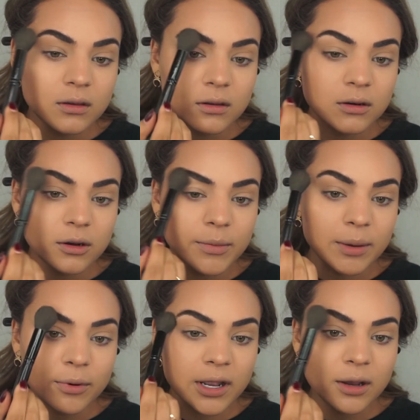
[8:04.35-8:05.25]
Under my
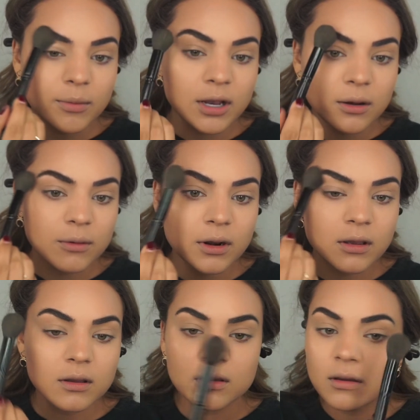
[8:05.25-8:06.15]
brow bone.
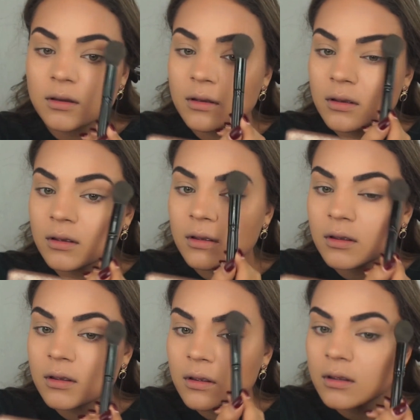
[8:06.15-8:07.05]

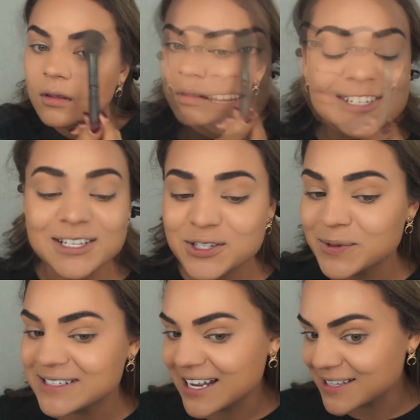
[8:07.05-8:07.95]
Okay, just to
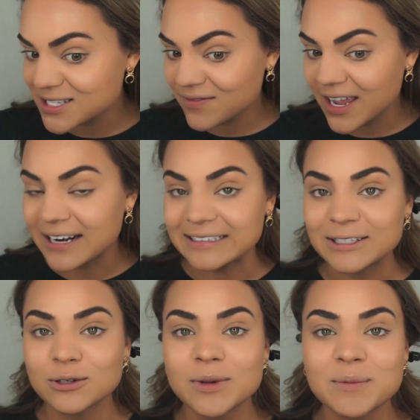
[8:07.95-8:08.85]
intensify it a
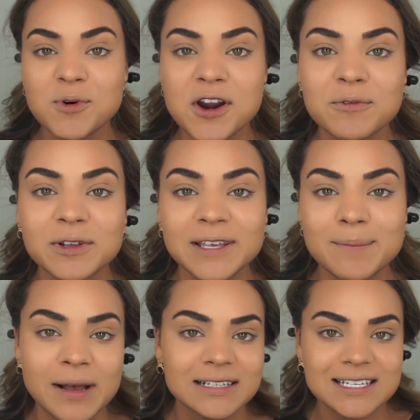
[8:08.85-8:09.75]
little bit more and really
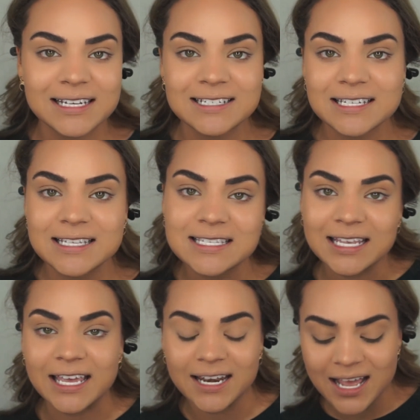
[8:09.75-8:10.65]
melt it into the
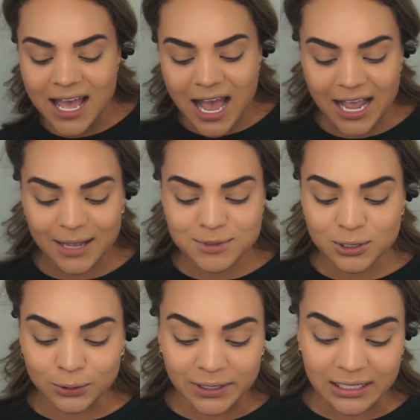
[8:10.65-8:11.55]
skin, I
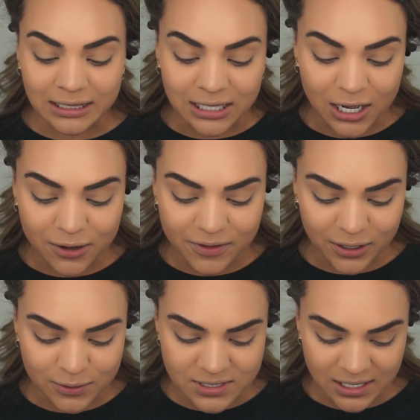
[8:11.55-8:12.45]
absolutely love
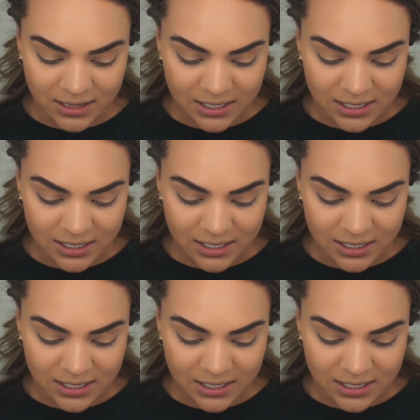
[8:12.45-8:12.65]
using